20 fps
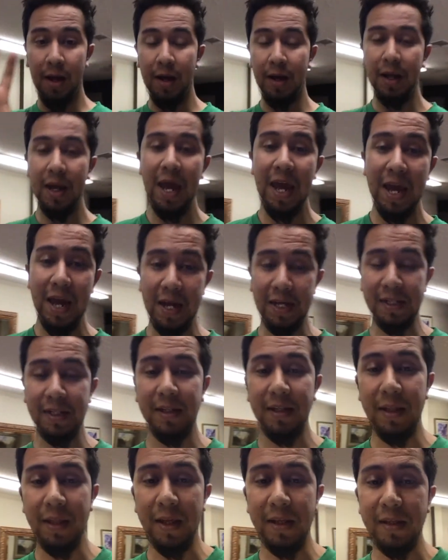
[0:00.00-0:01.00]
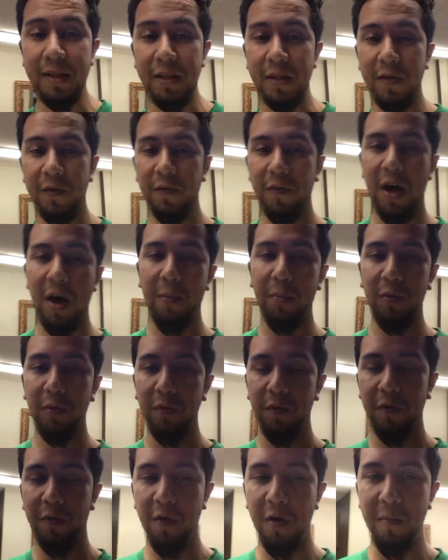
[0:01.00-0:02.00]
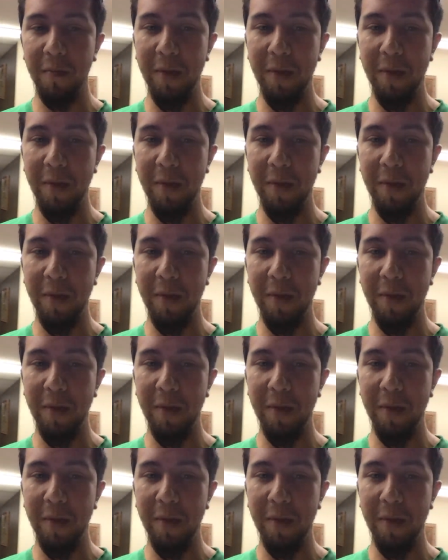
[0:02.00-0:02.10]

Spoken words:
Hey guys, this is Fopple from